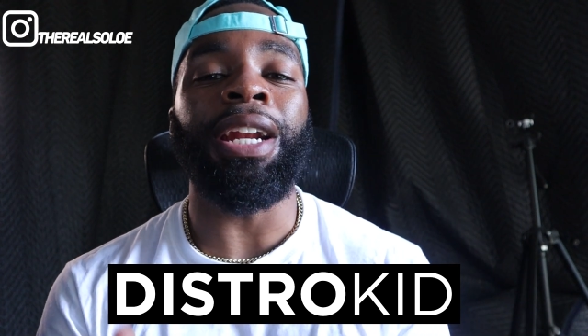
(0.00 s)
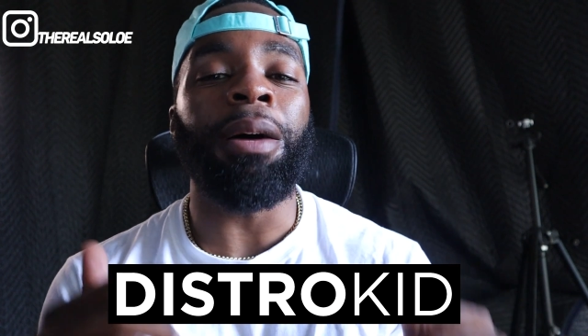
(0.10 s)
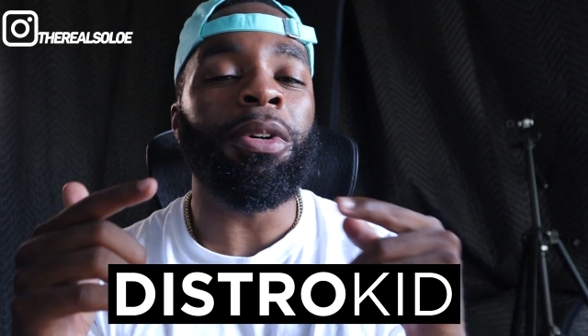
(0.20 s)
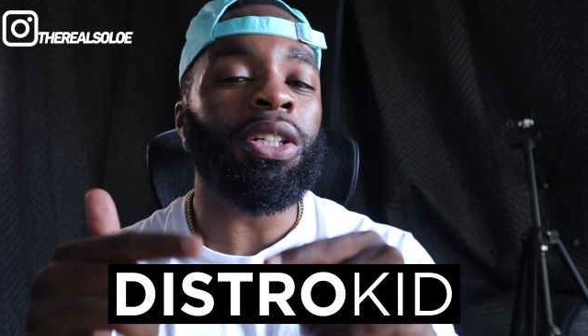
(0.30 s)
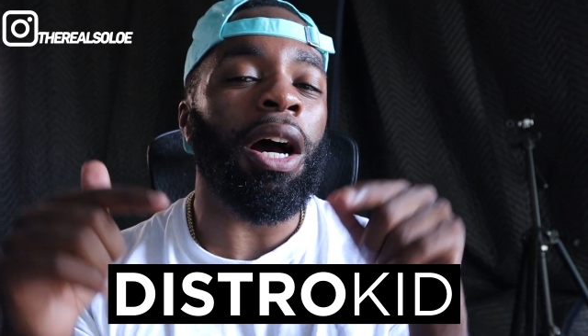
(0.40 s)
and
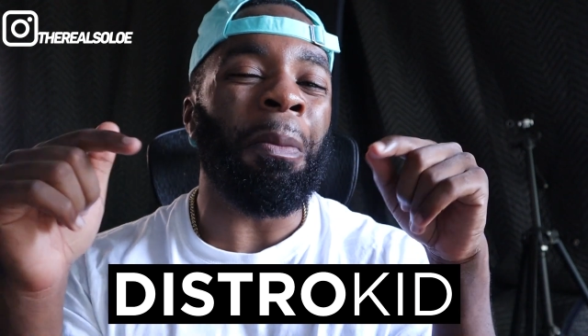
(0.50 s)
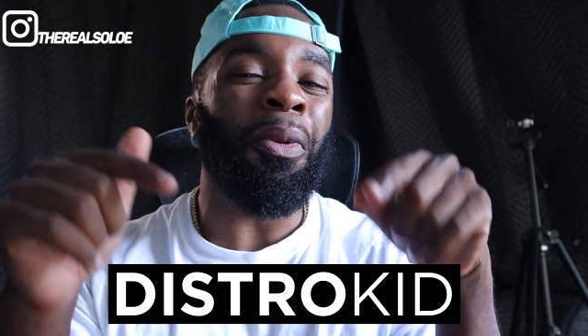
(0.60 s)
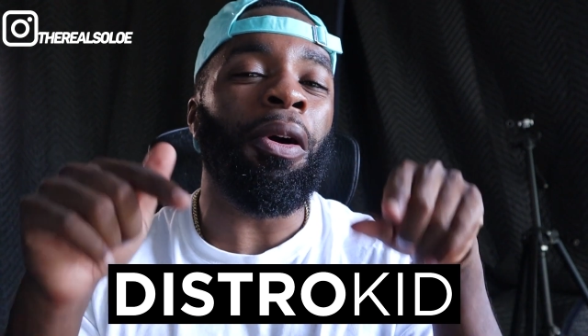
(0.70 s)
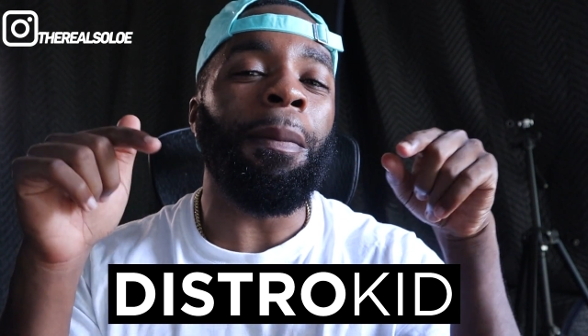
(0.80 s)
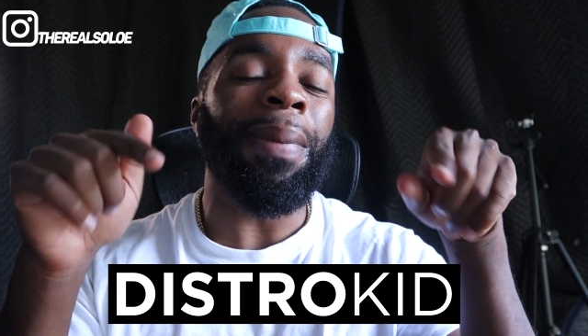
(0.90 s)
I'm gonna talk
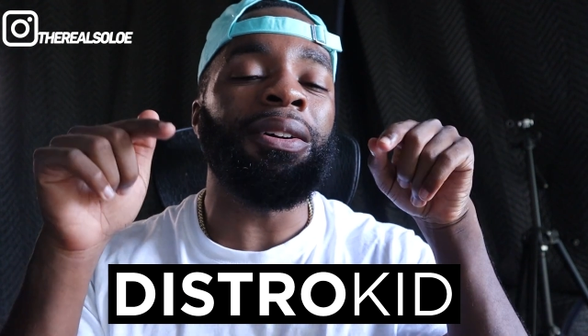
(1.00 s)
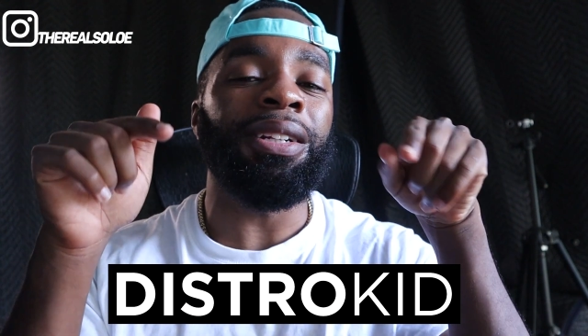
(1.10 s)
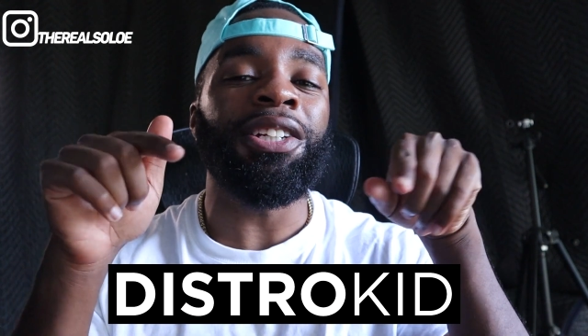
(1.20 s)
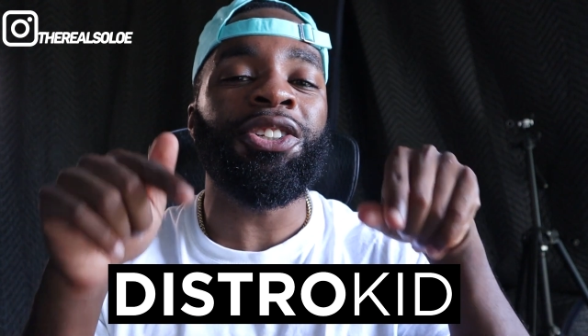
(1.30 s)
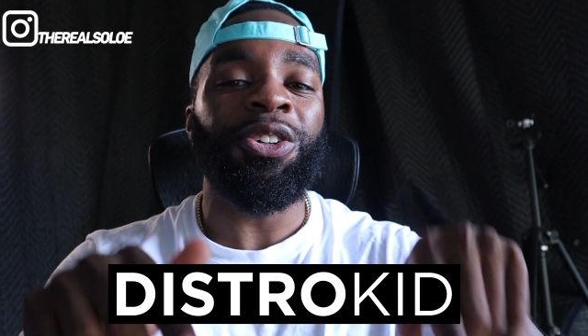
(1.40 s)
more
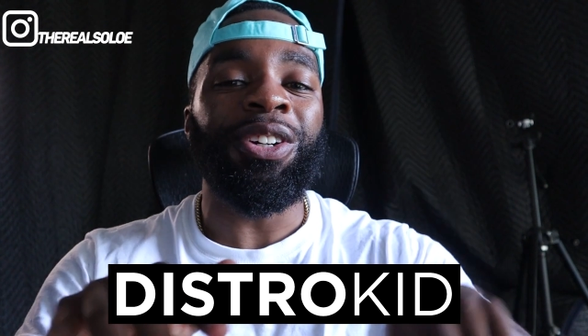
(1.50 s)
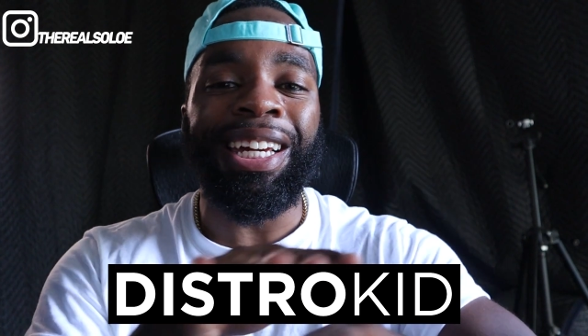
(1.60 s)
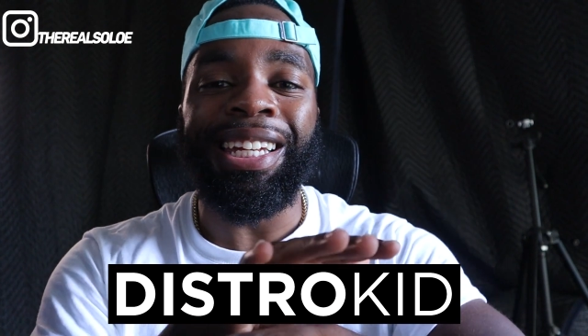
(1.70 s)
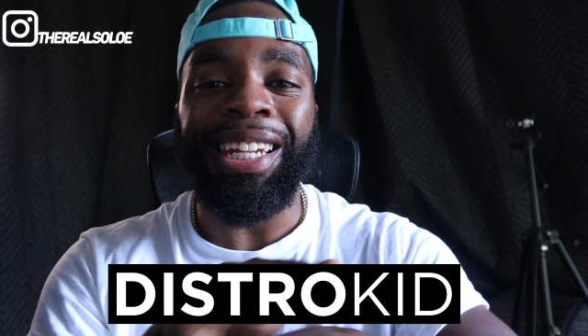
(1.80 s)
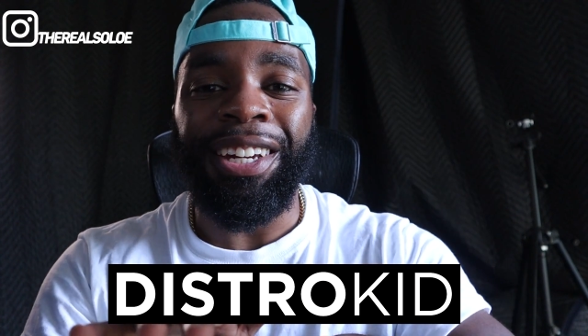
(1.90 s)
about
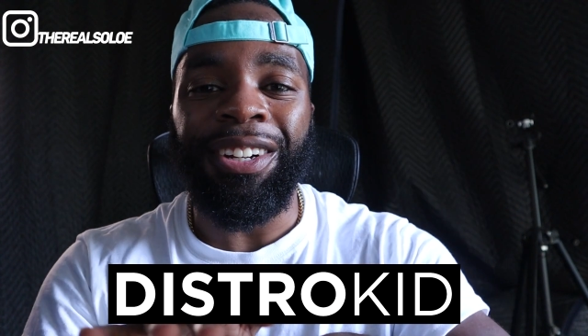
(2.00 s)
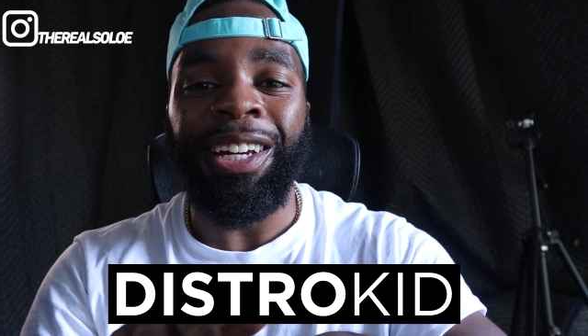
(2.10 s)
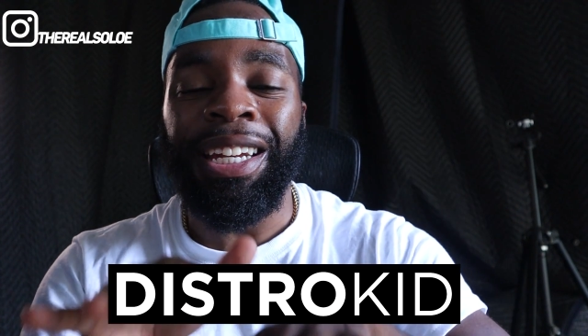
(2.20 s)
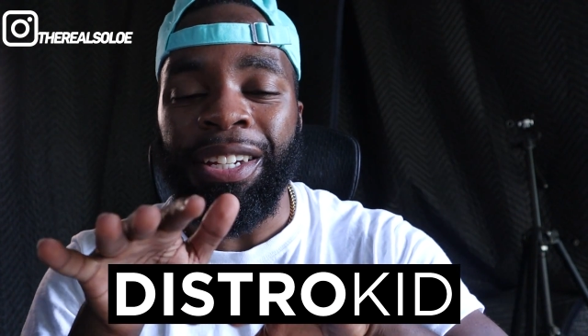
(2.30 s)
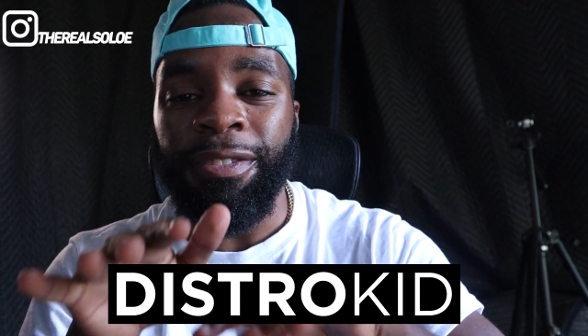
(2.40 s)
DistroKid later
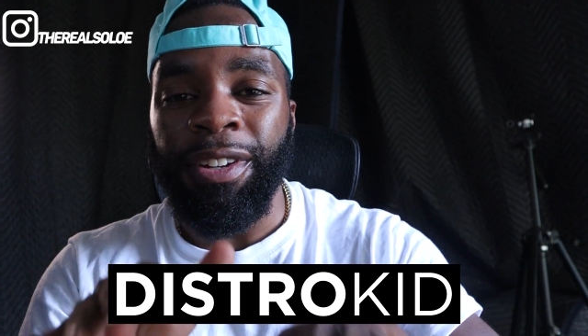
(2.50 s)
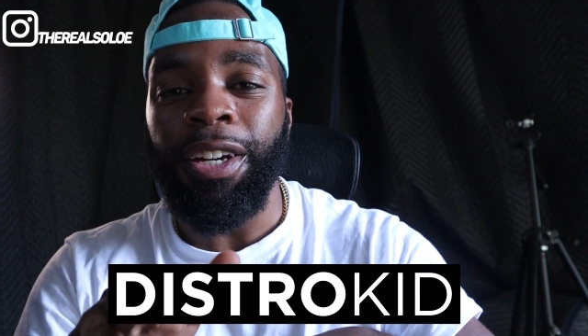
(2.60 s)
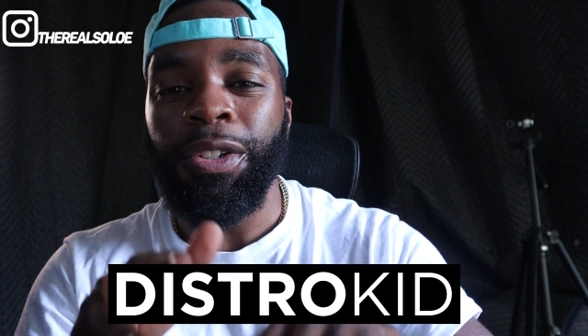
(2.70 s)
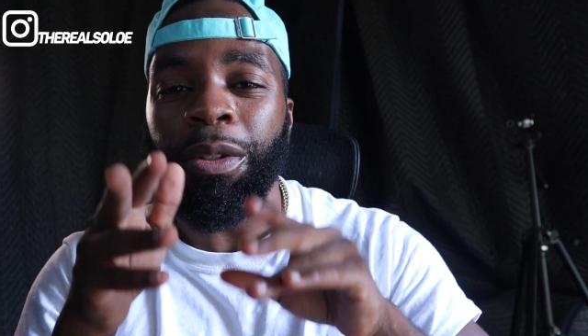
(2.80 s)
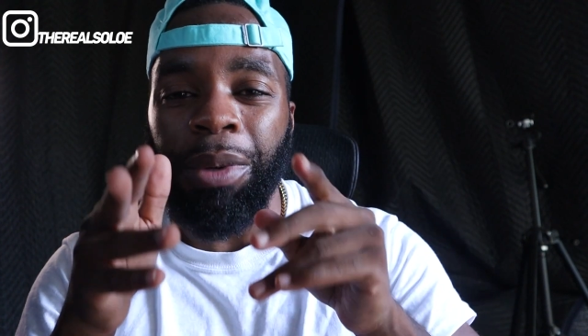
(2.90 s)
in this
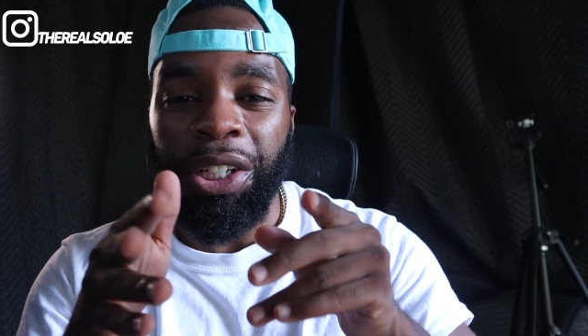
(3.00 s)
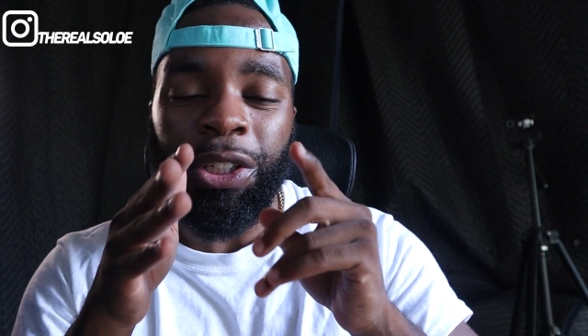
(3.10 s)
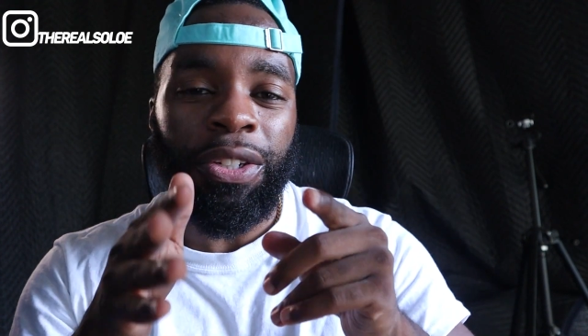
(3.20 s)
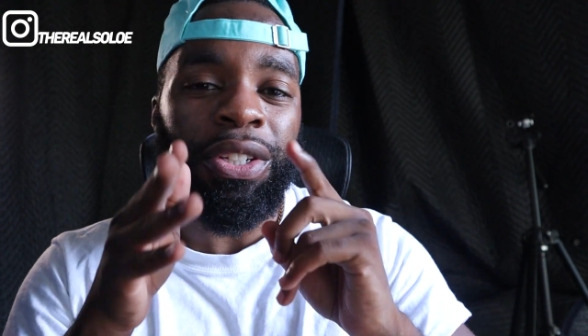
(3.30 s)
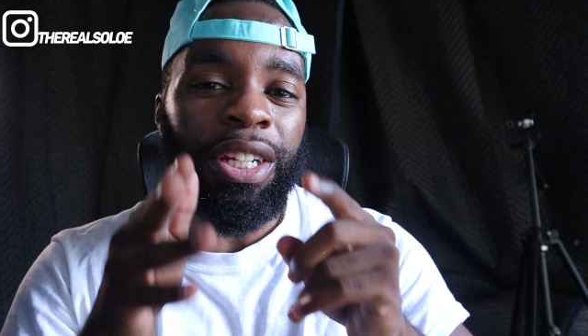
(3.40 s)
video, so make
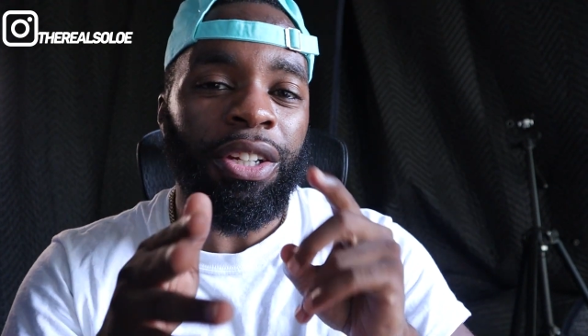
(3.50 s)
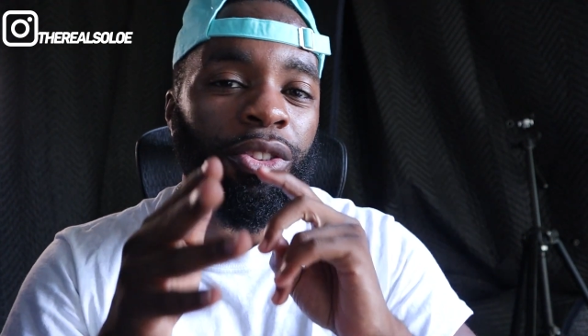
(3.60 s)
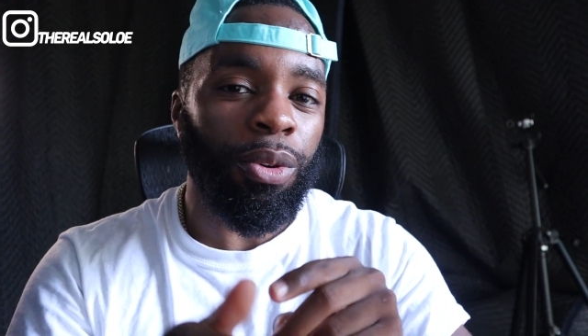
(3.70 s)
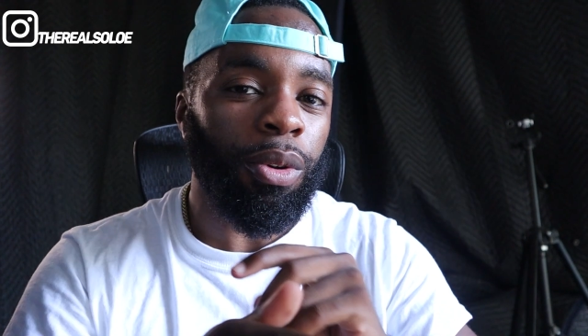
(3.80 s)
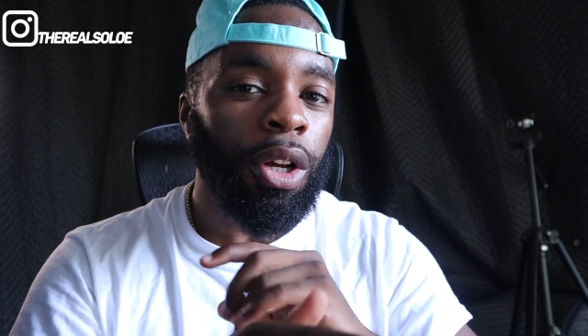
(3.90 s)
sure you stick
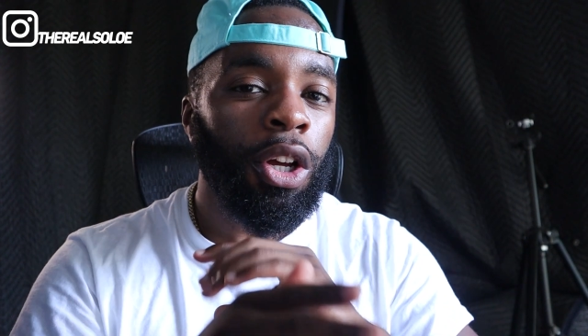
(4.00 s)
through.